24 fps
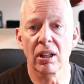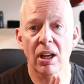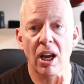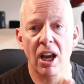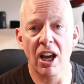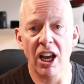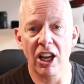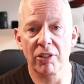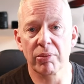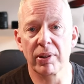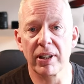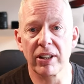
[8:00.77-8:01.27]

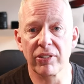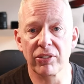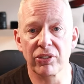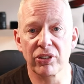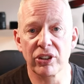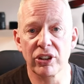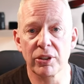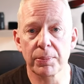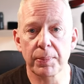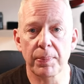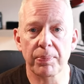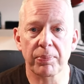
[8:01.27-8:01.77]
halfway
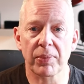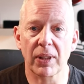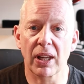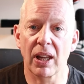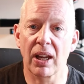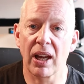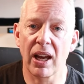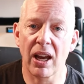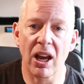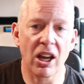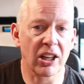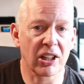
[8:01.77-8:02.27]
through.
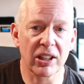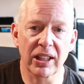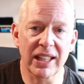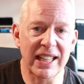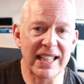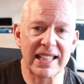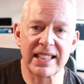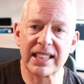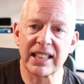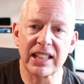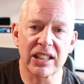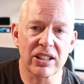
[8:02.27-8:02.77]
I can
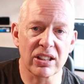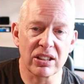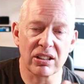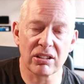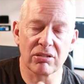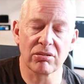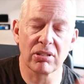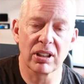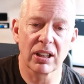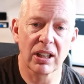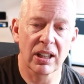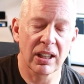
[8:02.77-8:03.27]
easily
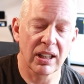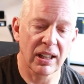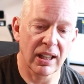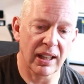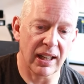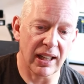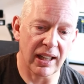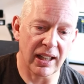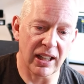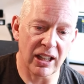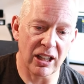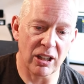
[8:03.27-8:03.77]
do
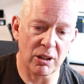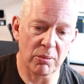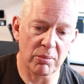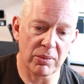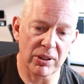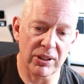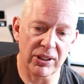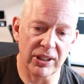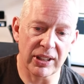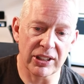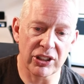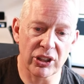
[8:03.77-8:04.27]

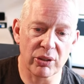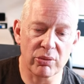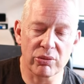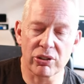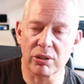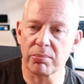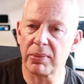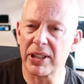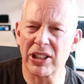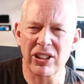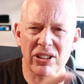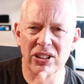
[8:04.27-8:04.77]
um, the
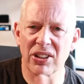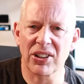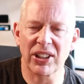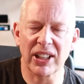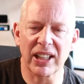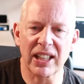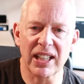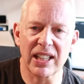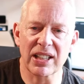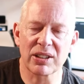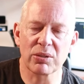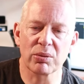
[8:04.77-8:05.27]
200 meters, I
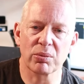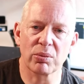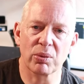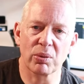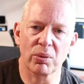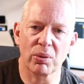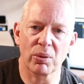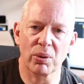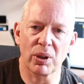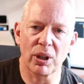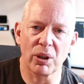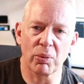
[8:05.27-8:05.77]
think it is,
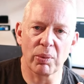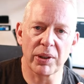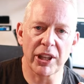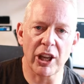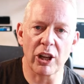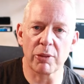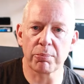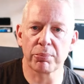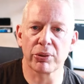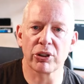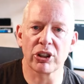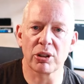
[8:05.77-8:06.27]
uh,
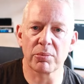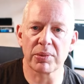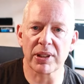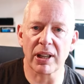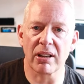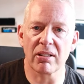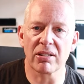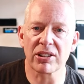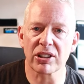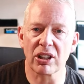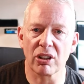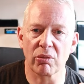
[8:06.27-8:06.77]
without putting them
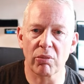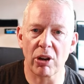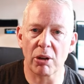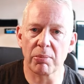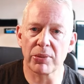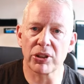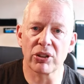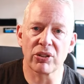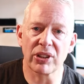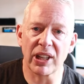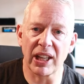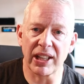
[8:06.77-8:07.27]
down. So I
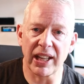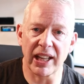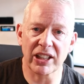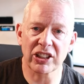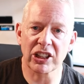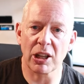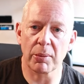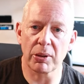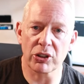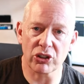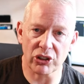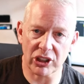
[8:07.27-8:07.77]
won't be doing that
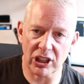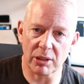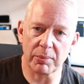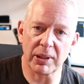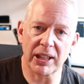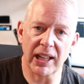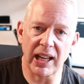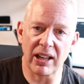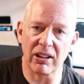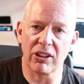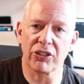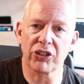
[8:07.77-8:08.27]
next time. I'm just going
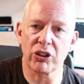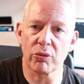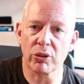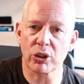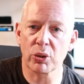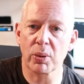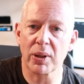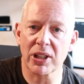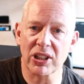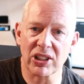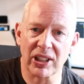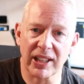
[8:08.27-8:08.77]
to be getting through
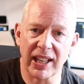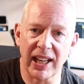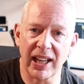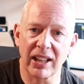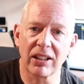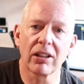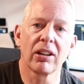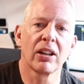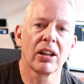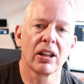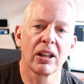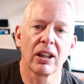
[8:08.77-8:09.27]
as quick as I
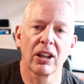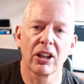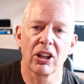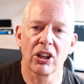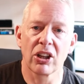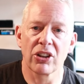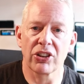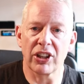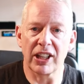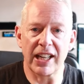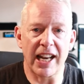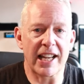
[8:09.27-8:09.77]
can.
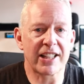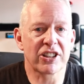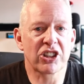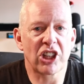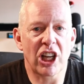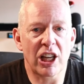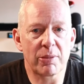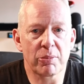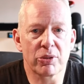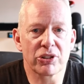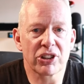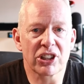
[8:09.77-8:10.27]
The less
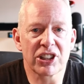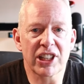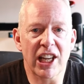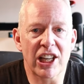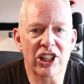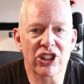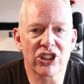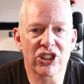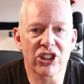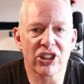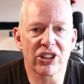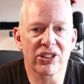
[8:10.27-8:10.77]
time under
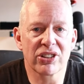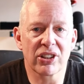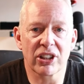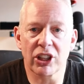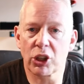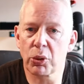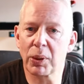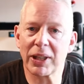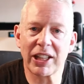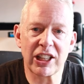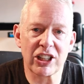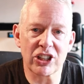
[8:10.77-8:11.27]
tension, so
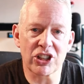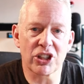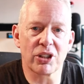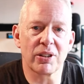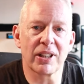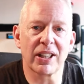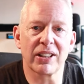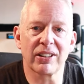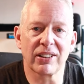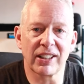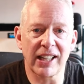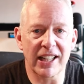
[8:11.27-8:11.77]
the quicker you do
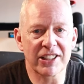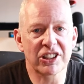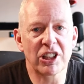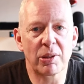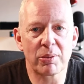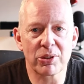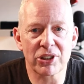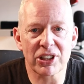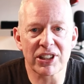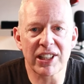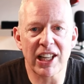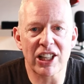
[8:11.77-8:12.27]
it, the less
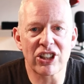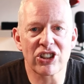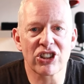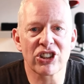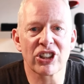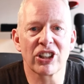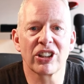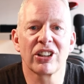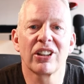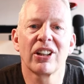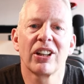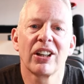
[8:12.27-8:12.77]
time under
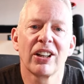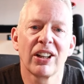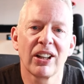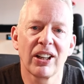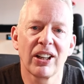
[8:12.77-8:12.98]
tension,